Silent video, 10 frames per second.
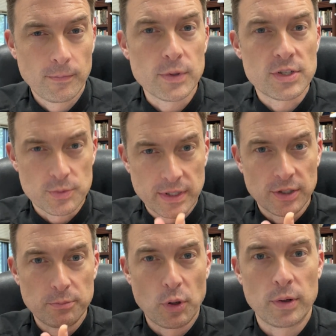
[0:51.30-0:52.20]
which is what a
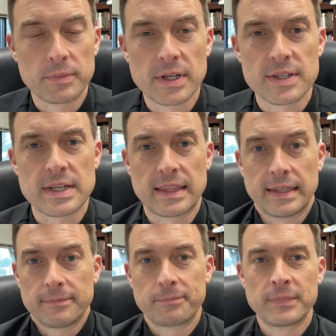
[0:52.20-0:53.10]
good poem does, I
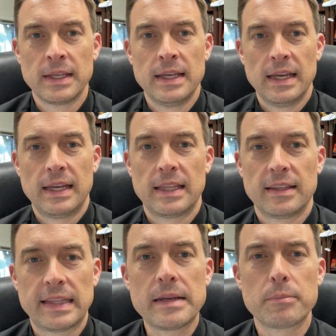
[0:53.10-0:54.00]
think.
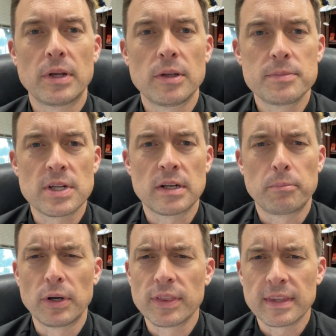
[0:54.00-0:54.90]
Light bulbs on a
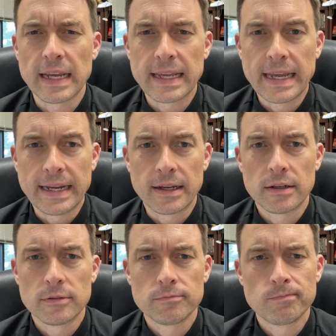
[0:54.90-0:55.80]
birthday cake.